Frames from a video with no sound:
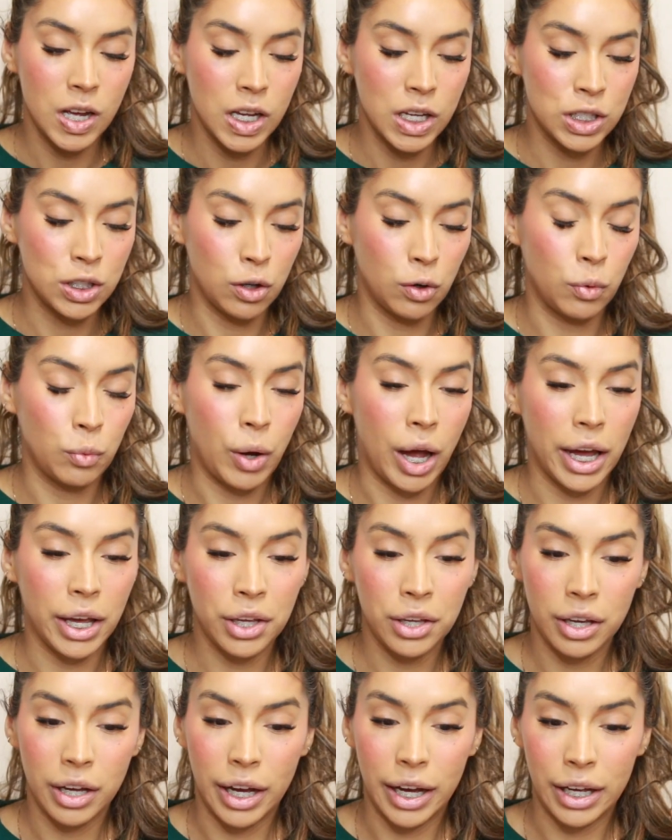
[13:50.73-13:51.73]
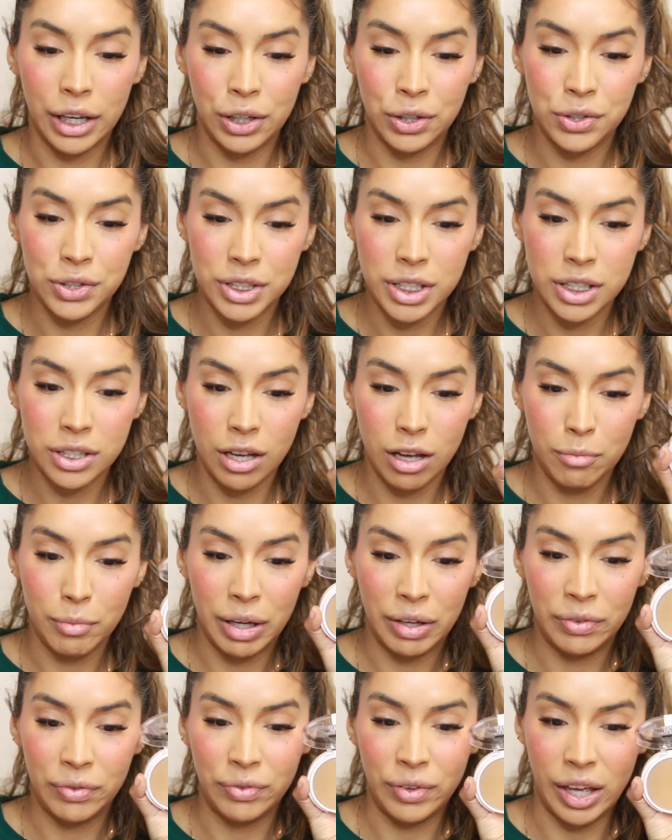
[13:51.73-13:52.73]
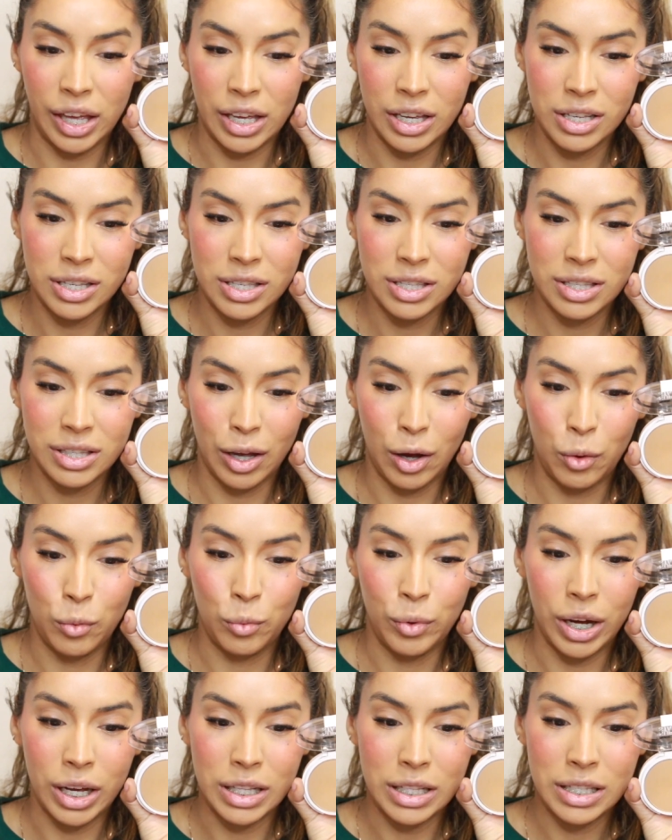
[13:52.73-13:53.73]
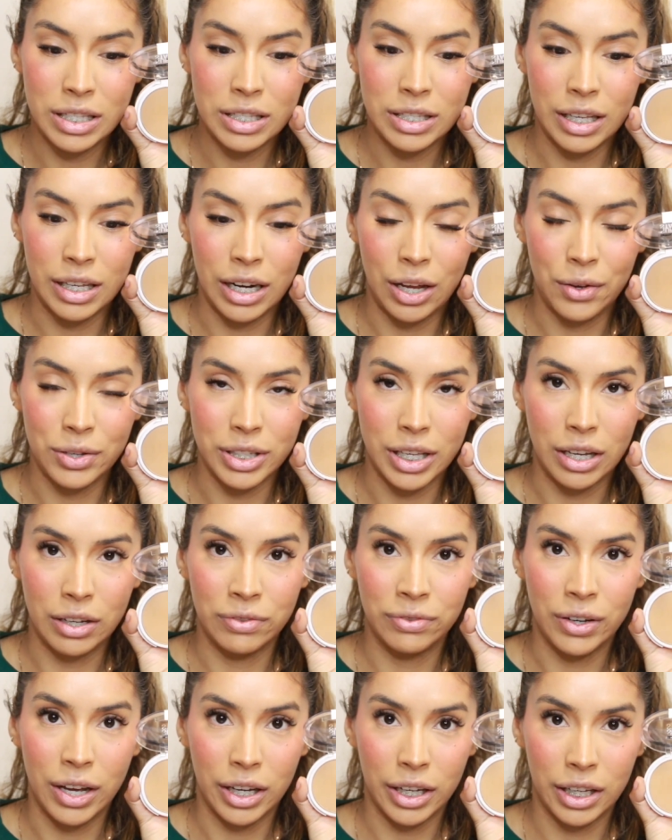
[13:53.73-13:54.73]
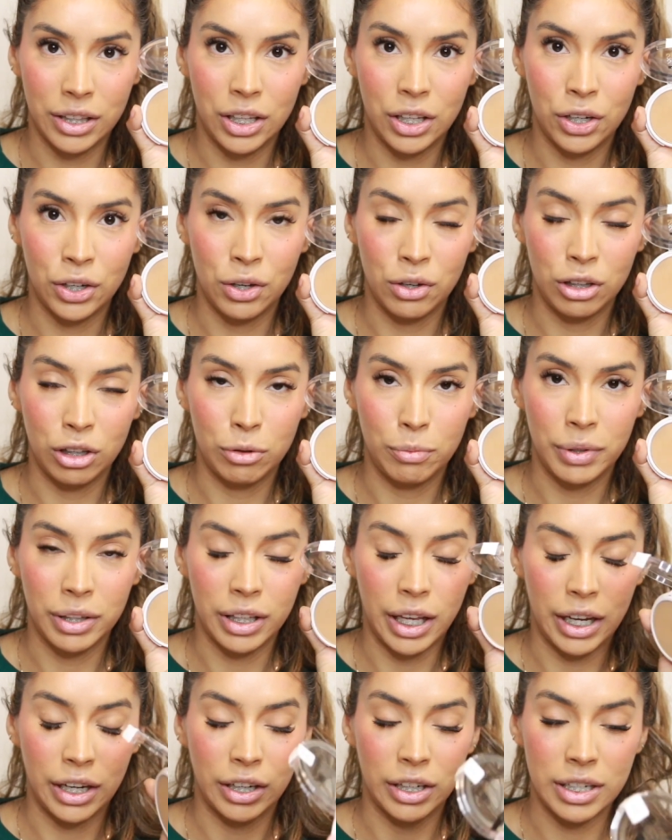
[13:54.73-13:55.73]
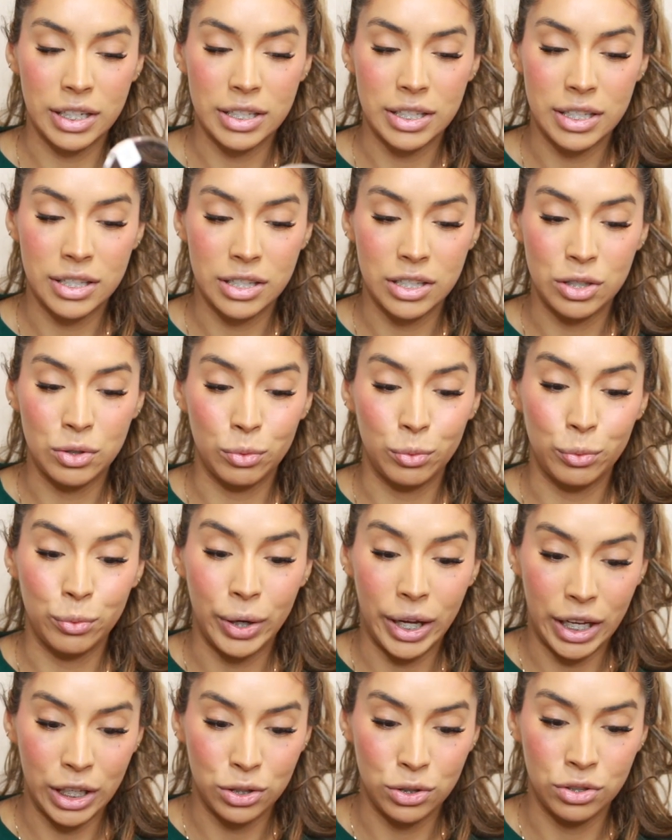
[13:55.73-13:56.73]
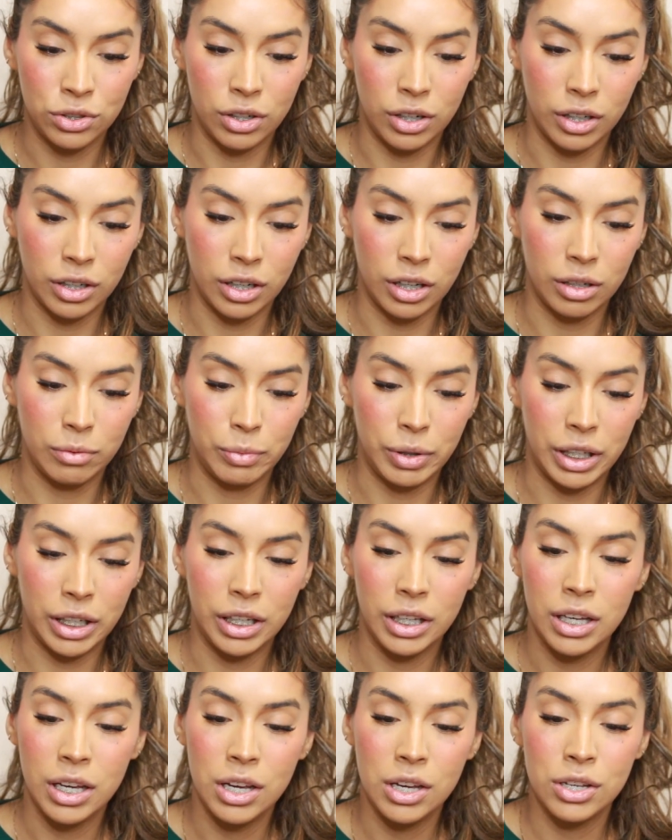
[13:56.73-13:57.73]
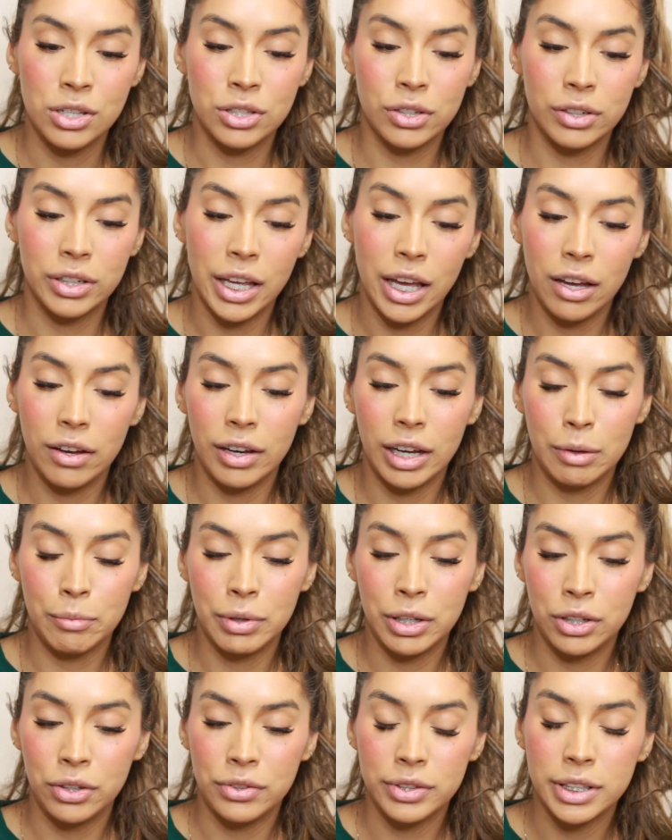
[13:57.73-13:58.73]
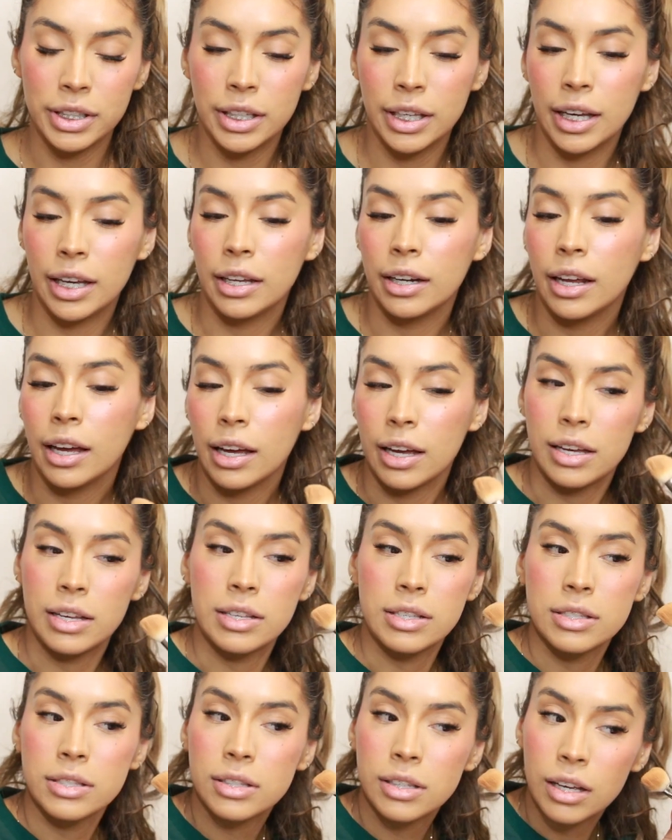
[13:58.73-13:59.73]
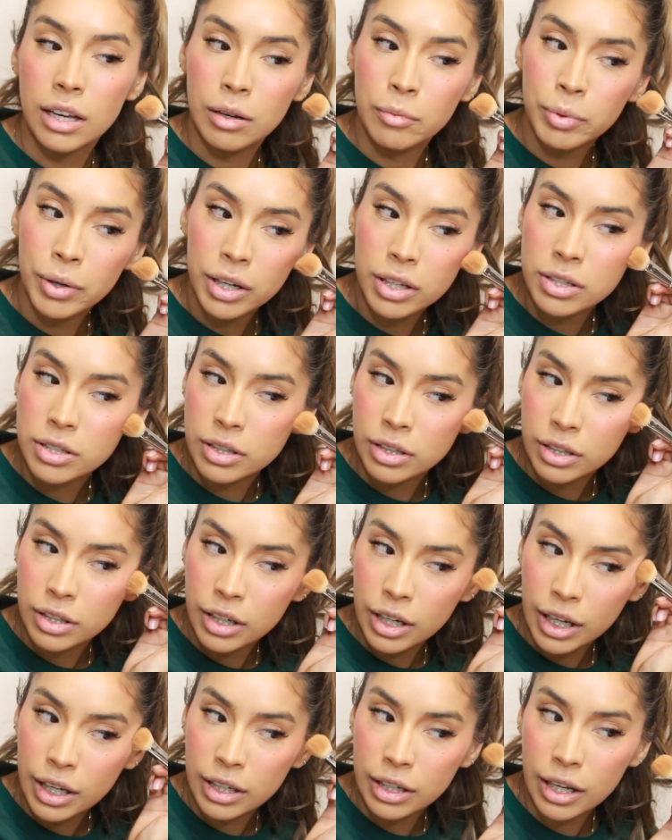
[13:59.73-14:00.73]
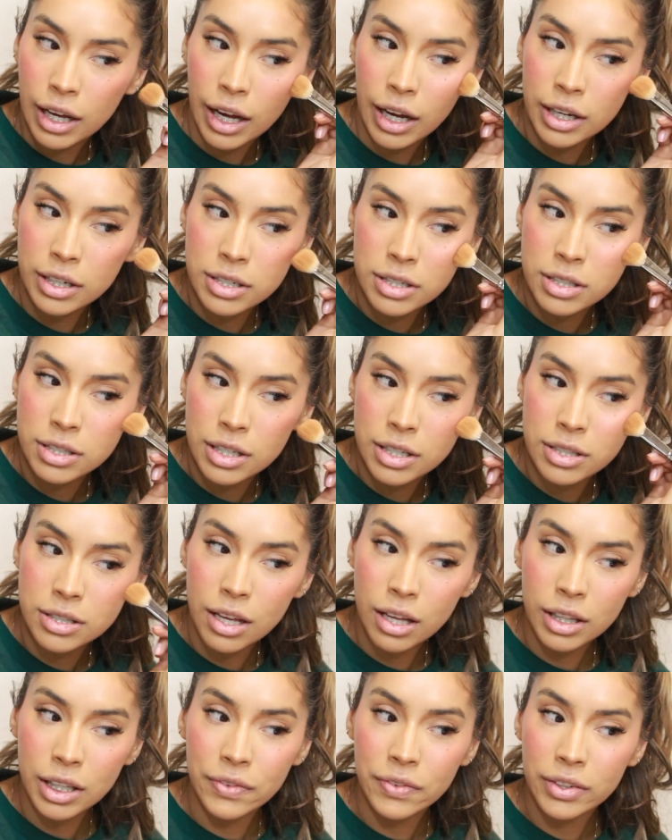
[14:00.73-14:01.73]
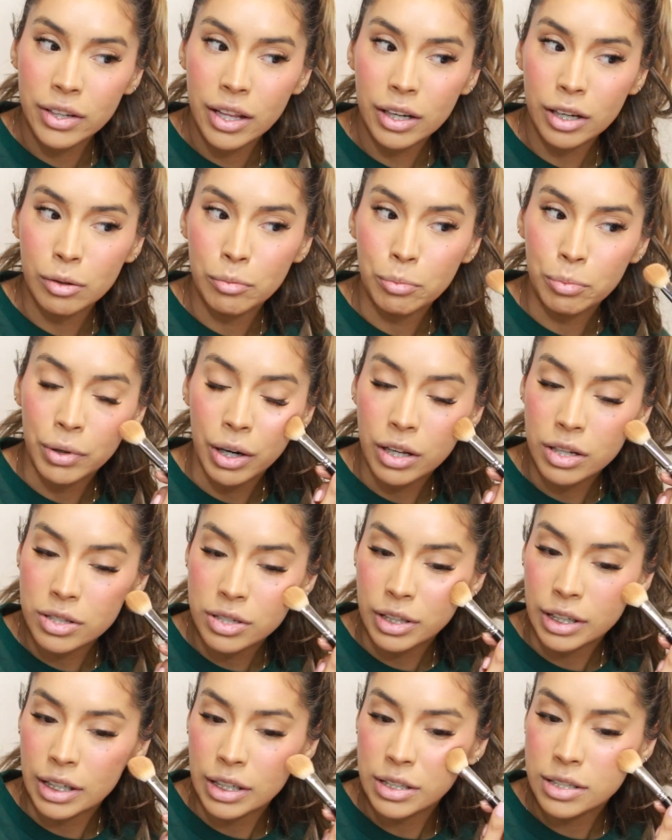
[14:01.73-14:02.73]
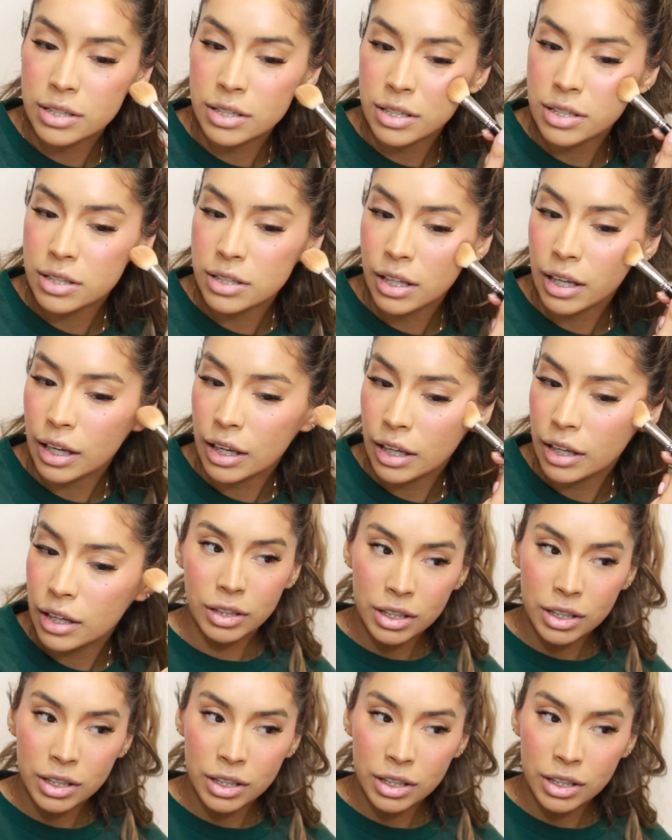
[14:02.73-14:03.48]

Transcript: So I used this on my face once and I was like, fuck, I need to go a little bit lighter because this is way too dark on me. So now I've been using it as a bronzer, and it's not even like a bronzer. It's just like,